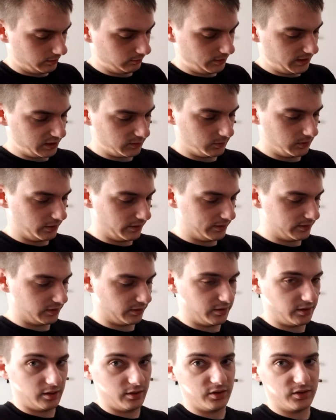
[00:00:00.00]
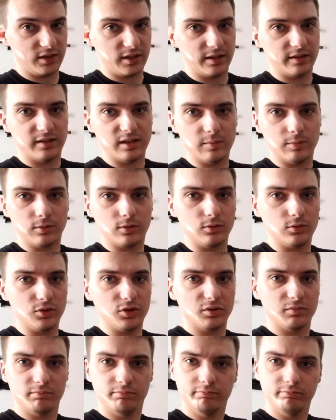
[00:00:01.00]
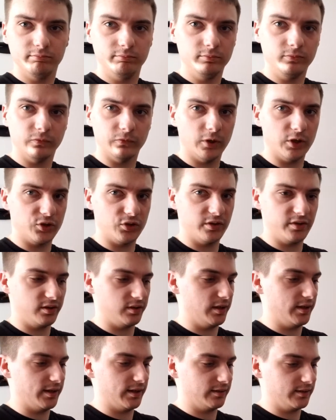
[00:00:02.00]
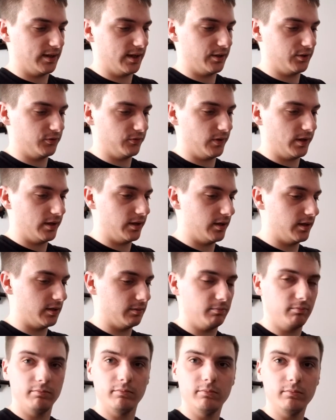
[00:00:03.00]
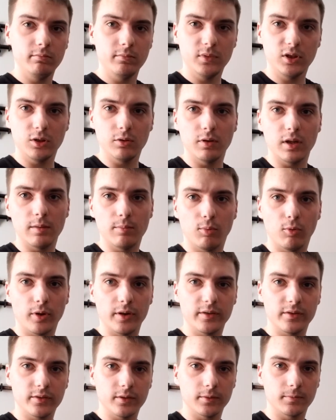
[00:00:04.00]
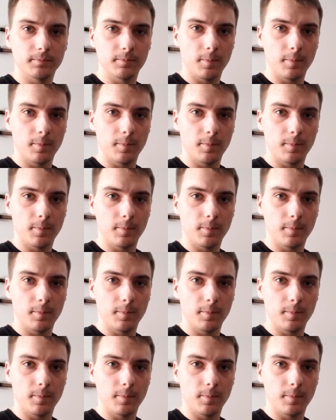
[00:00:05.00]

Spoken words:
last but not least on here, it's got a typical just Russian sling attached via a QD point. So